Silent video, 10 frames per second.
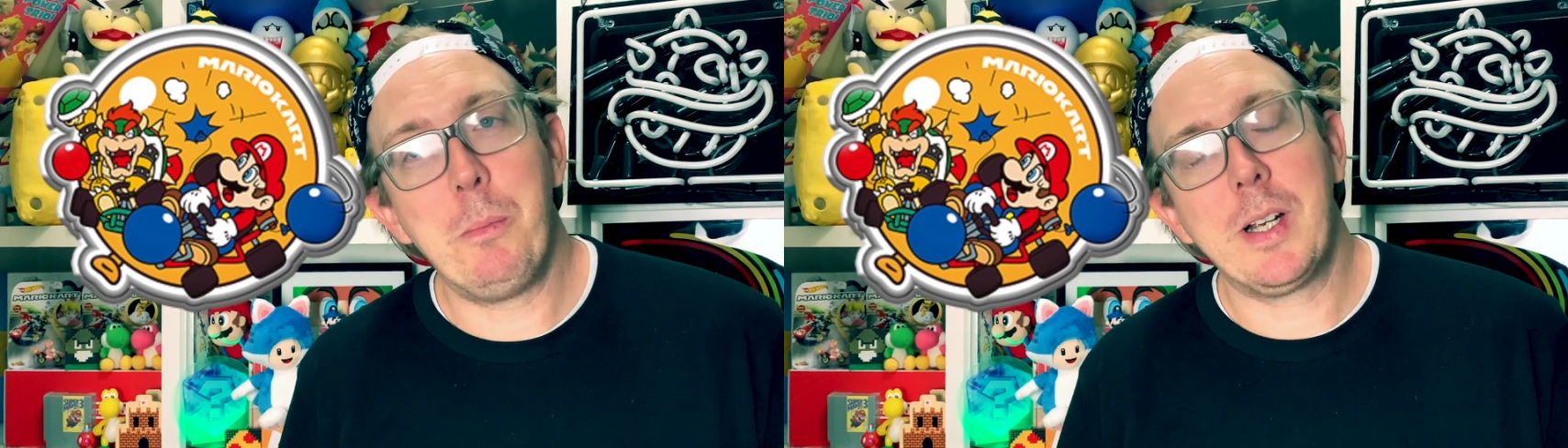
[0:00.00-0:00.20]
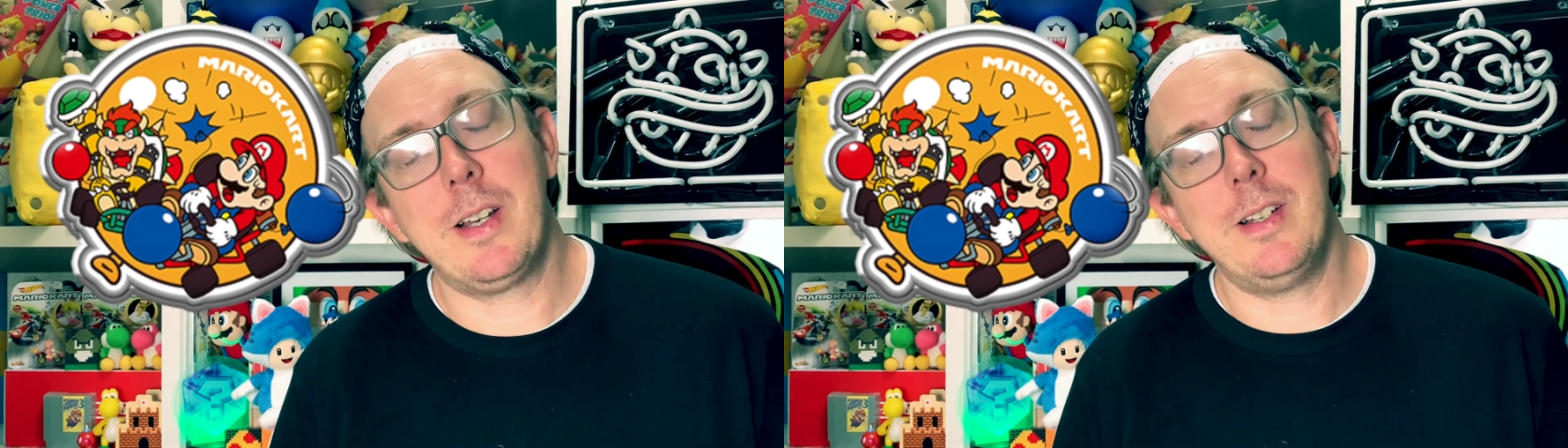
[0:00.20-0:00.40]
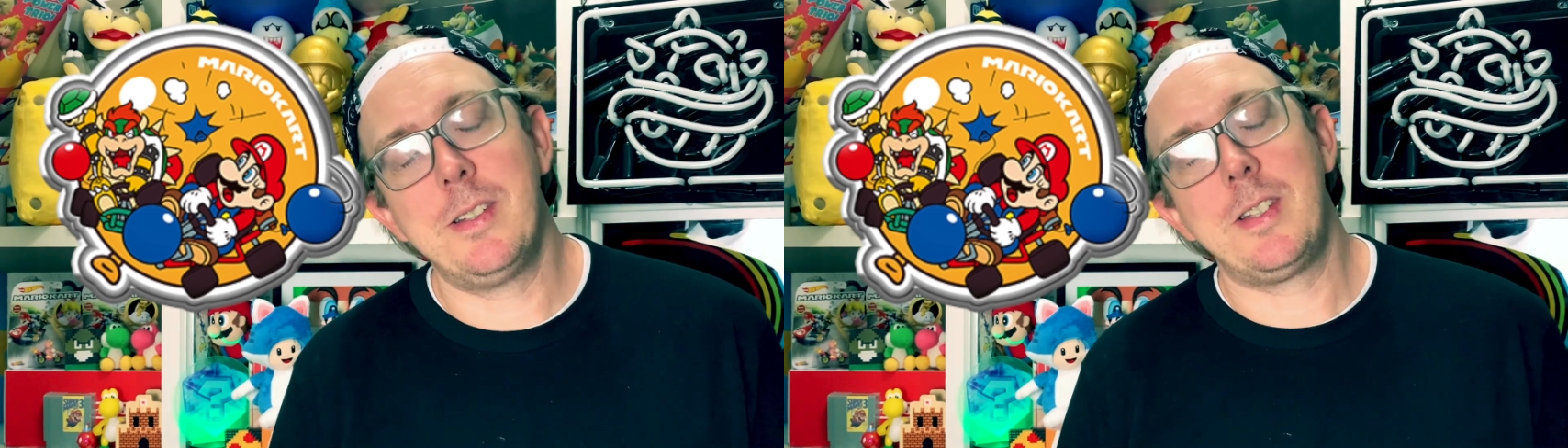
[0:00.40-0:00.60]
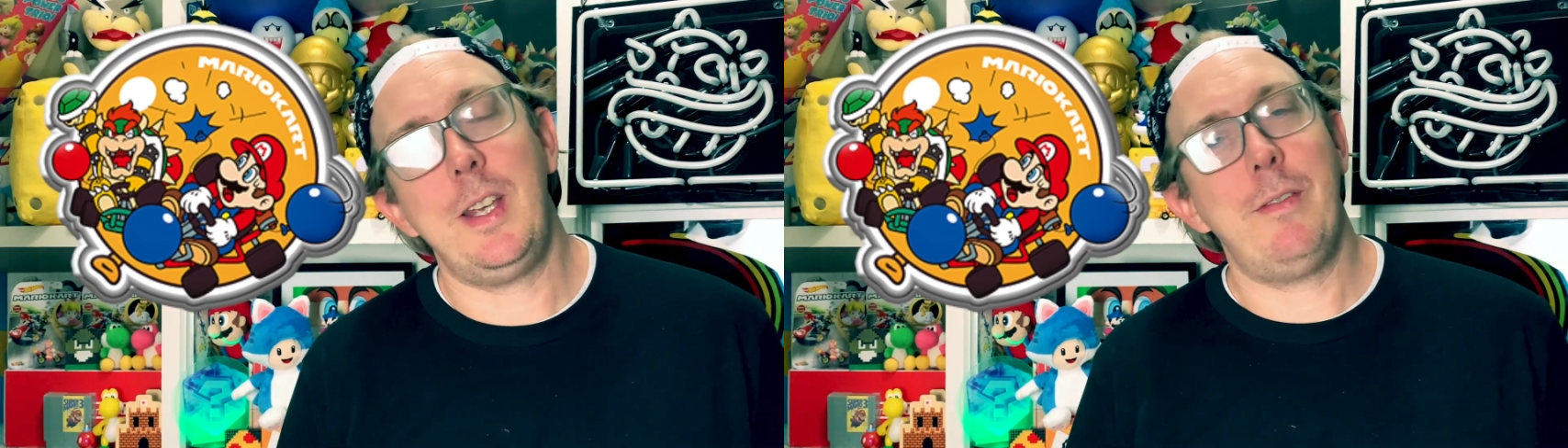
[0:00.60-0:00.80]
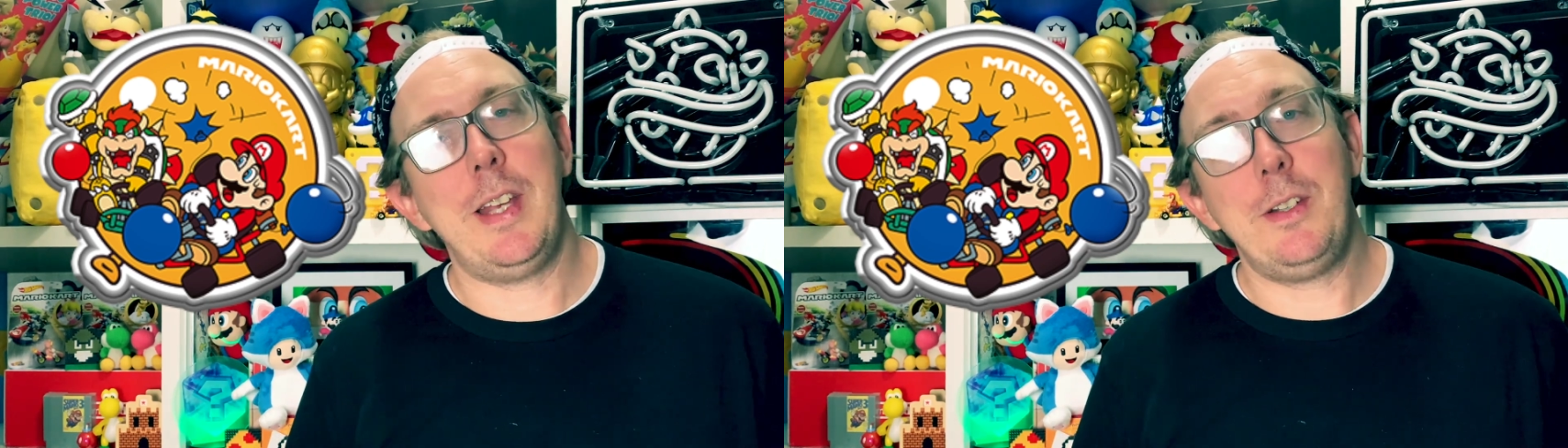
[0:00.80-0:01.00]
because
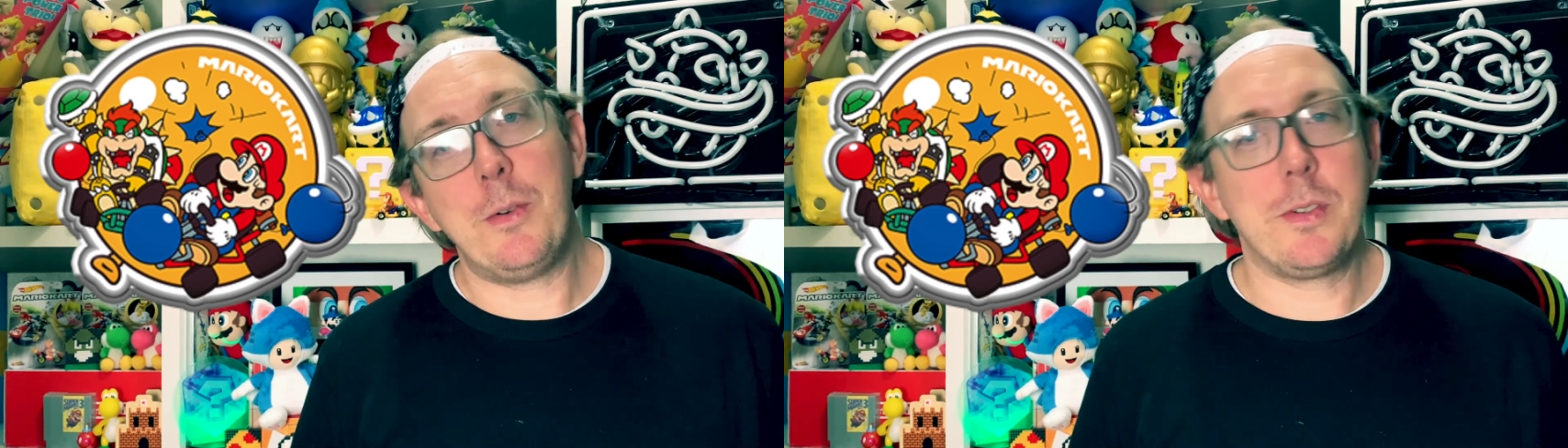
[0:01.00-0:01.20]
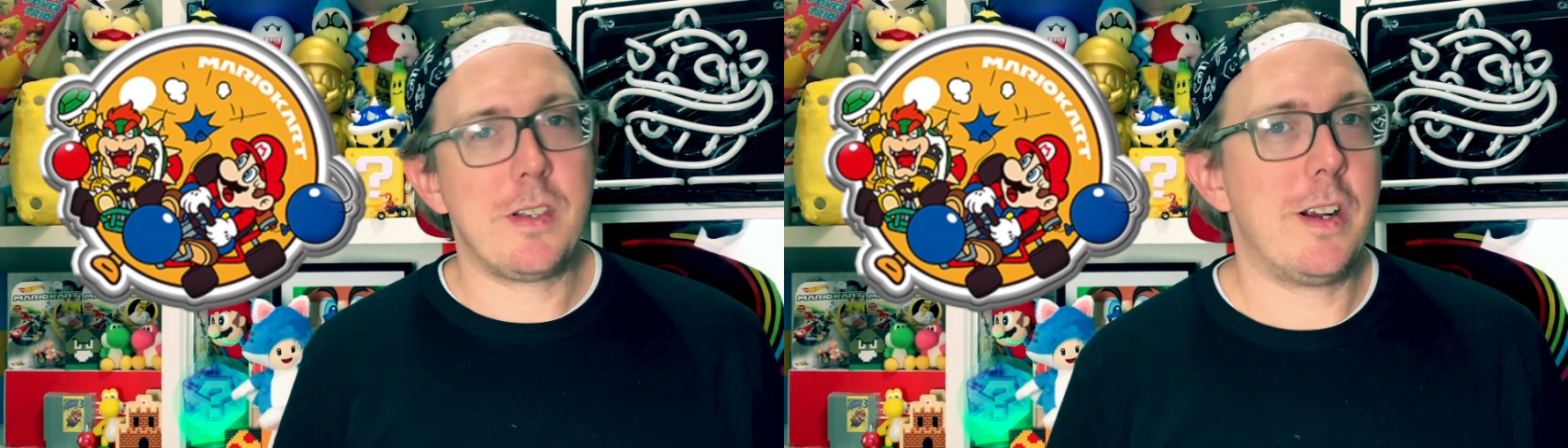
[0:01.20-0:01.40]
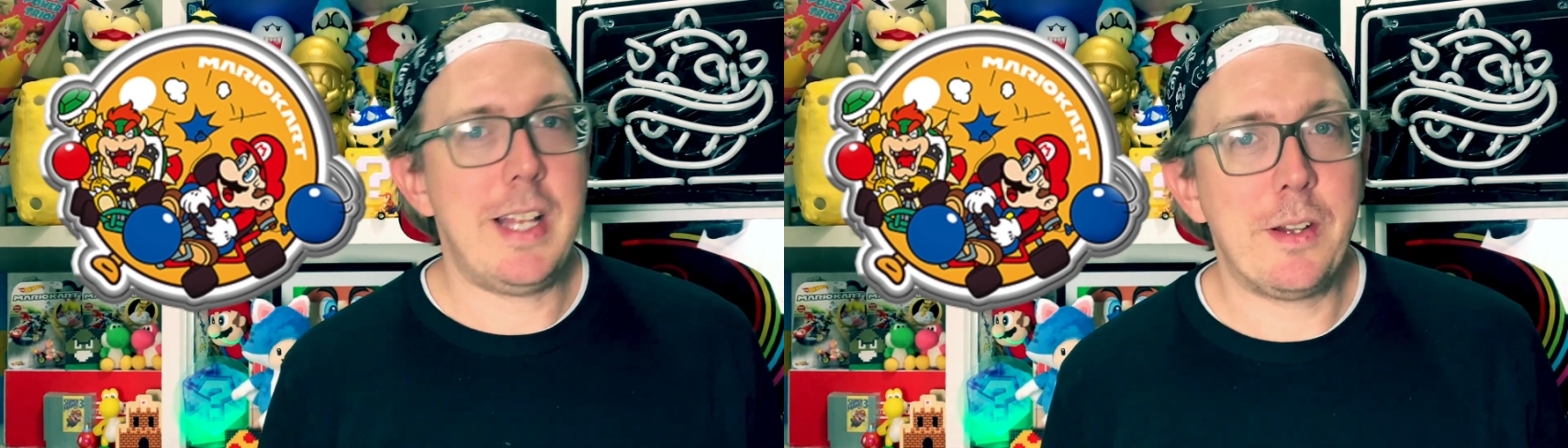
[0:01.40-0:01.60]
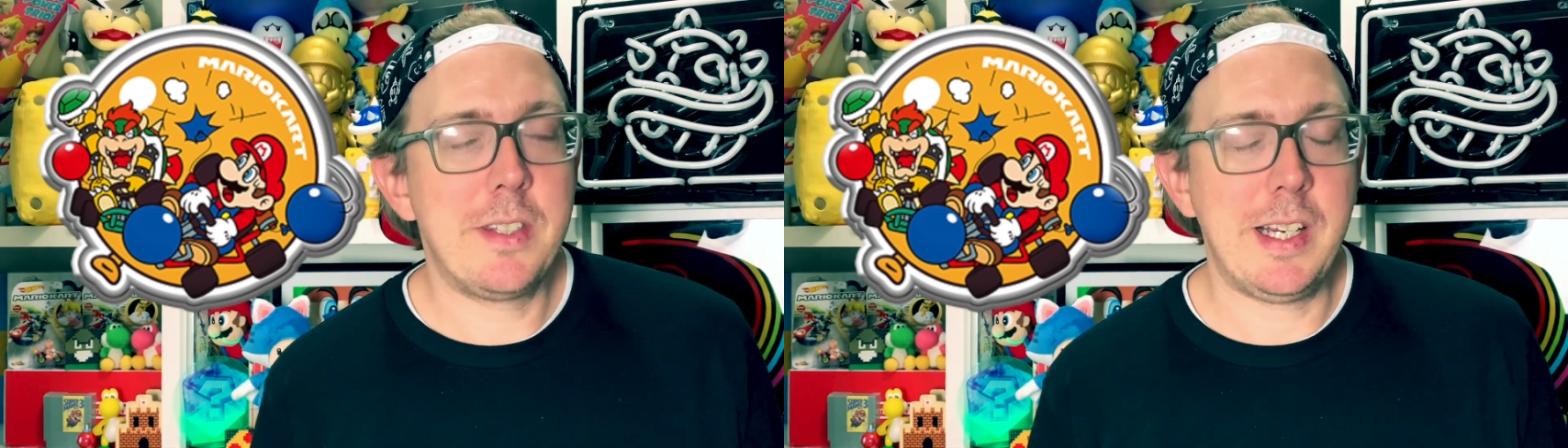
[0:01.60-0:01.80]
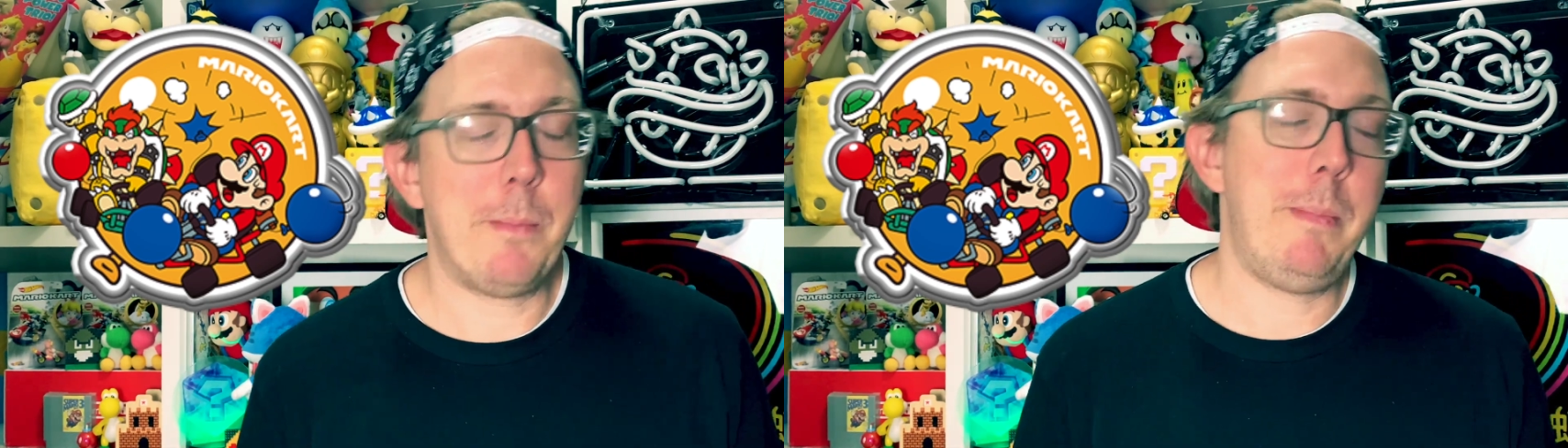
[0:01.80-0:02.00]
if they don't start
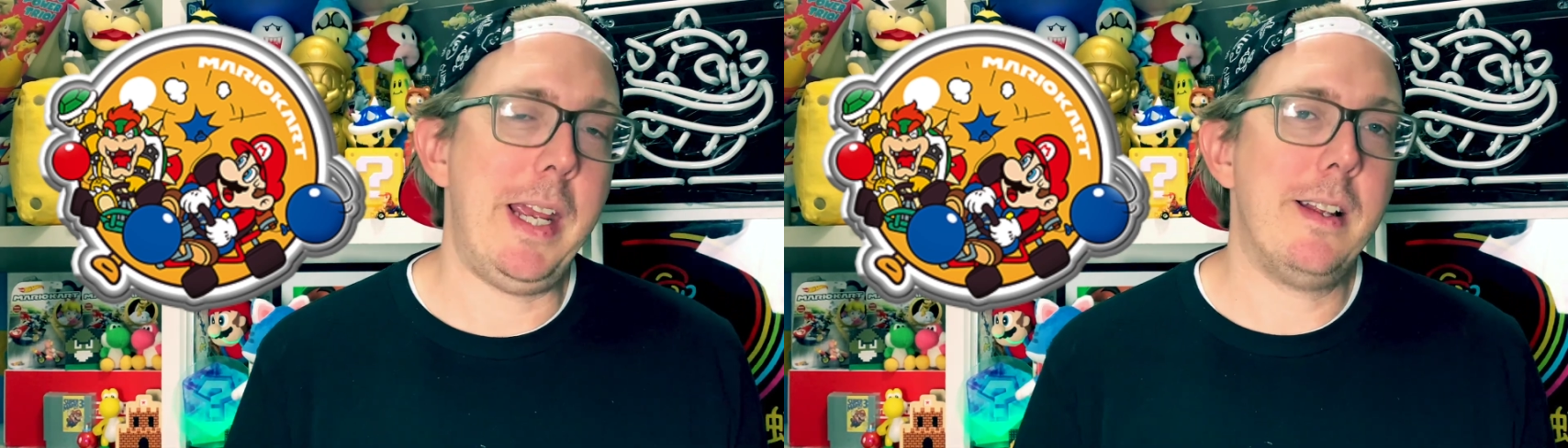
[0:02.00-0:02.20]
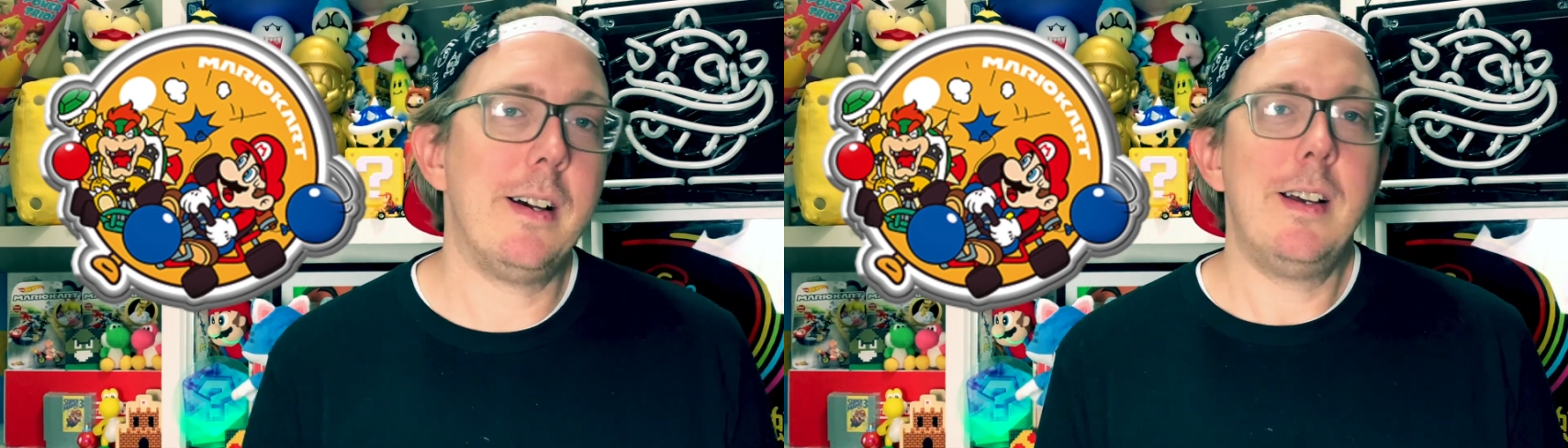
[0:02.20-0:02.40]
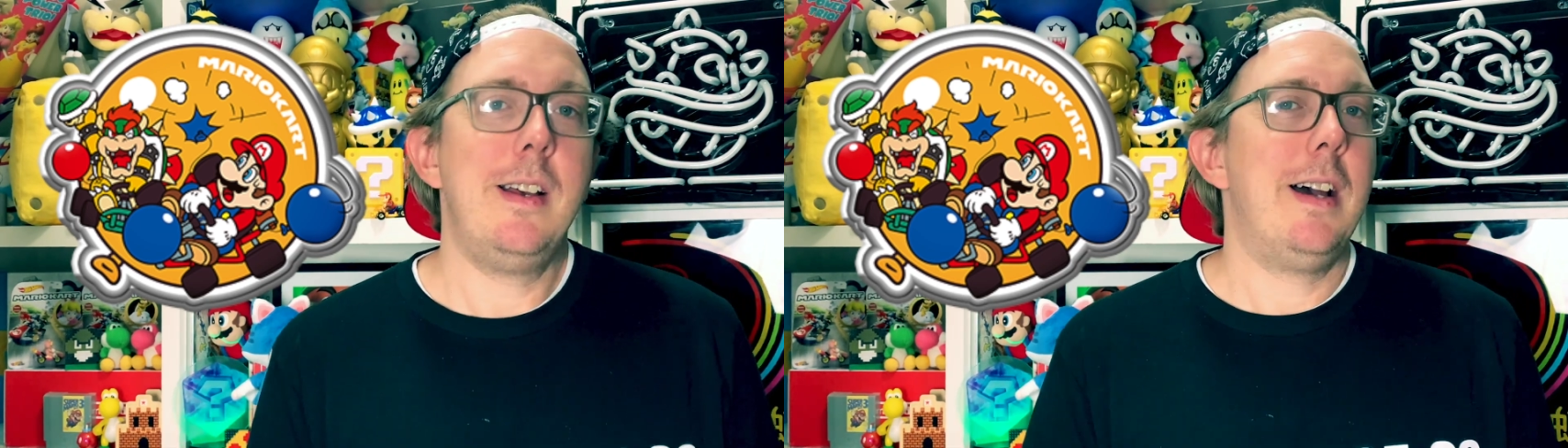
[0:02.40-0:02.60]
announcing a beta,